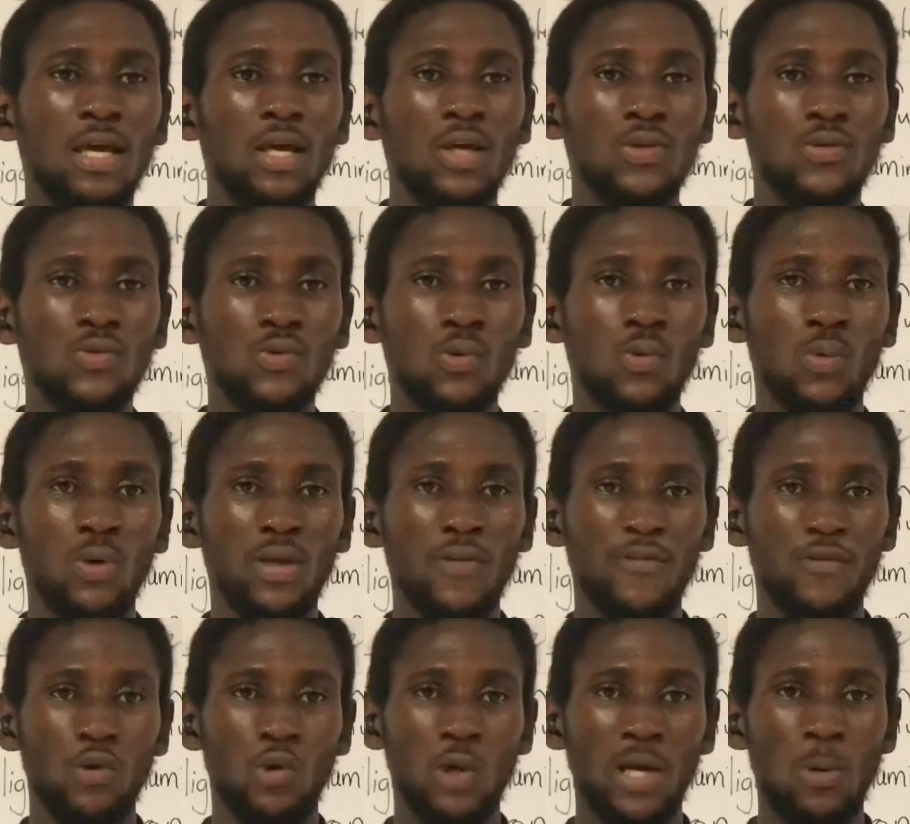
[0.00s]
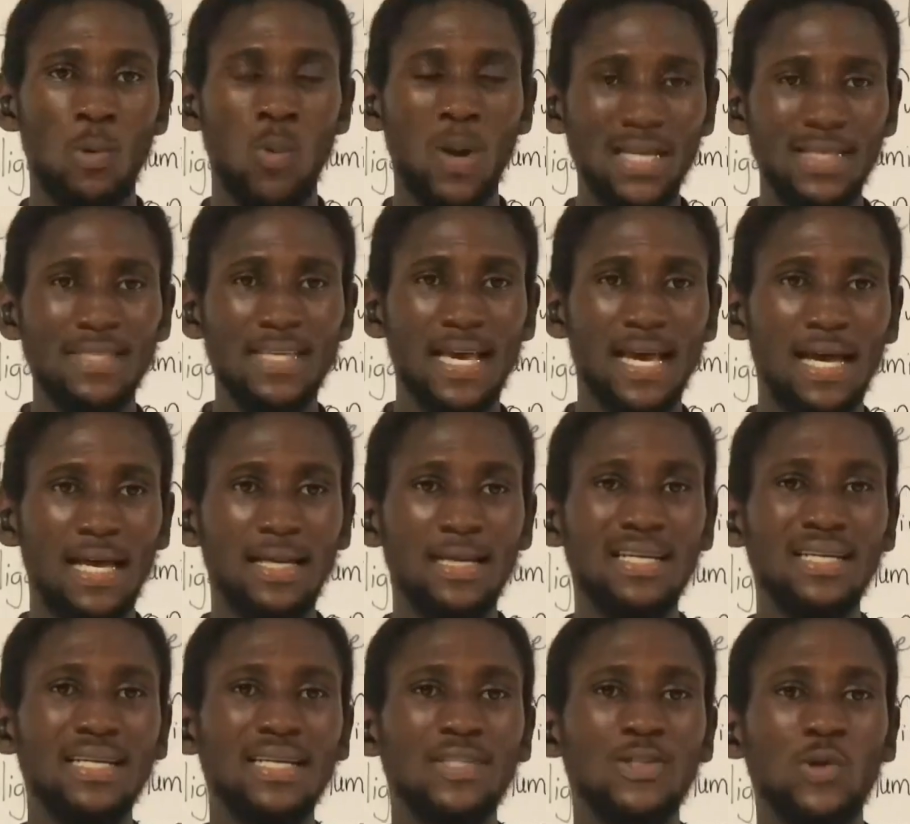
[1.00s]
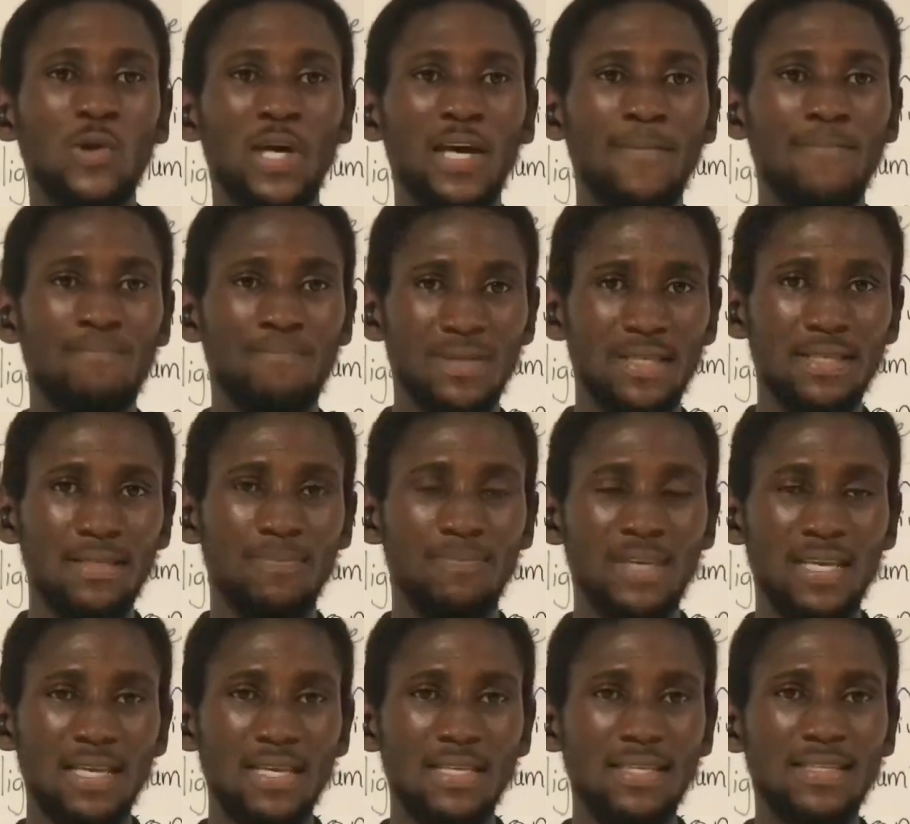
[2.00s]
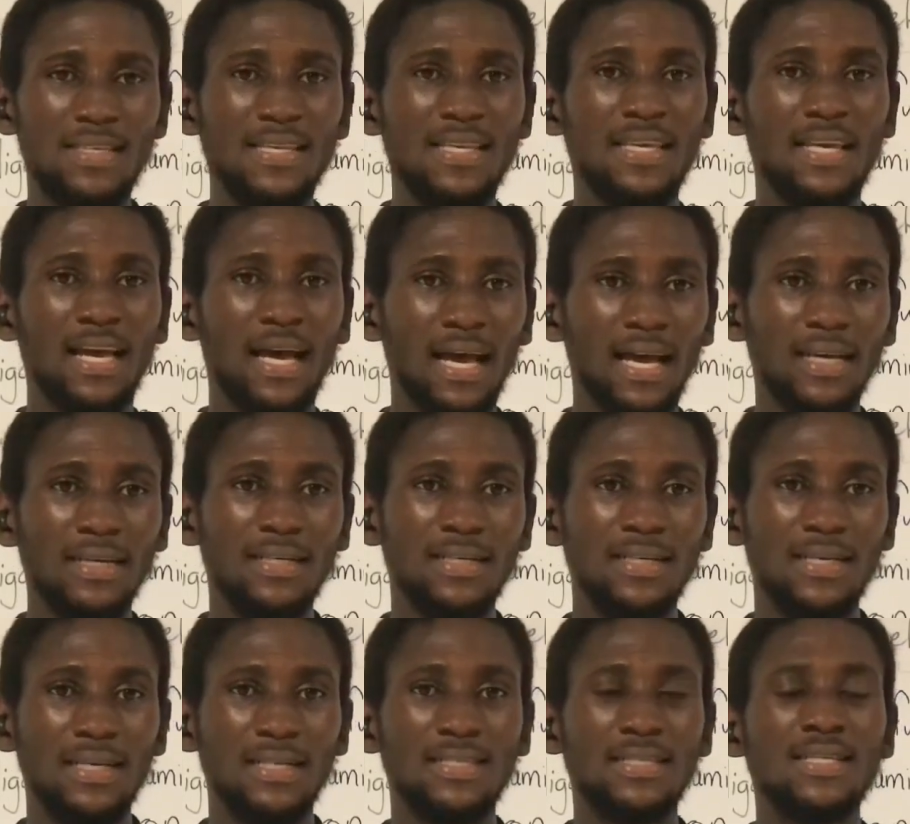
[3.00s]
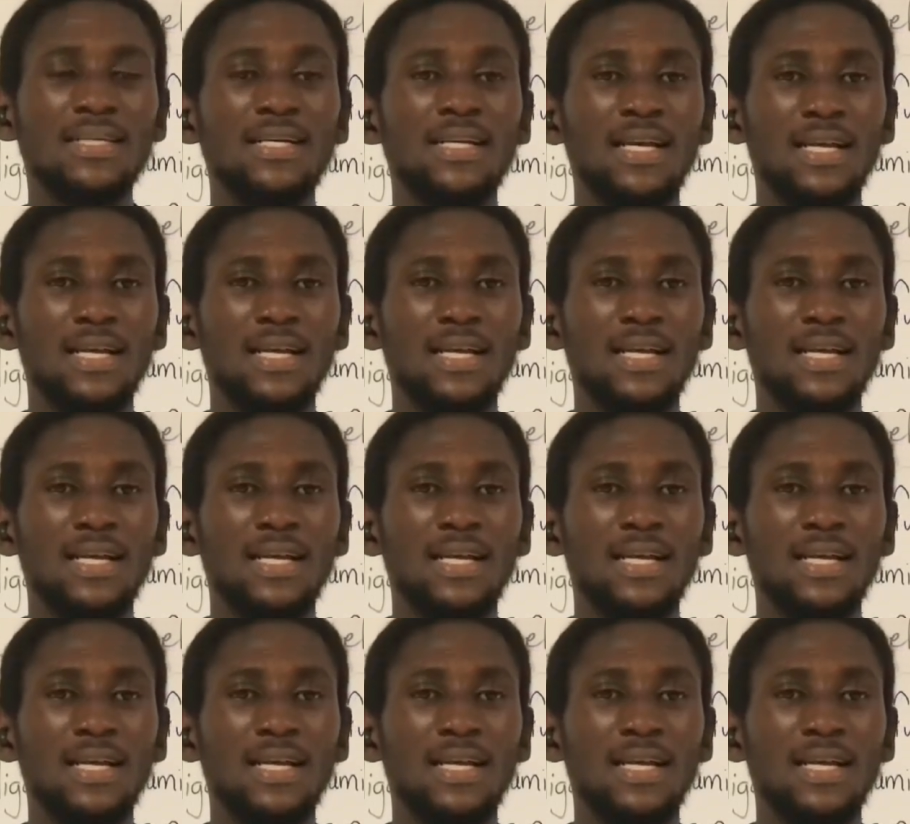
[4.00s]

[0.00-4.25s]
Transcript: So if you're a WASSCE candidate or a BEC candidate,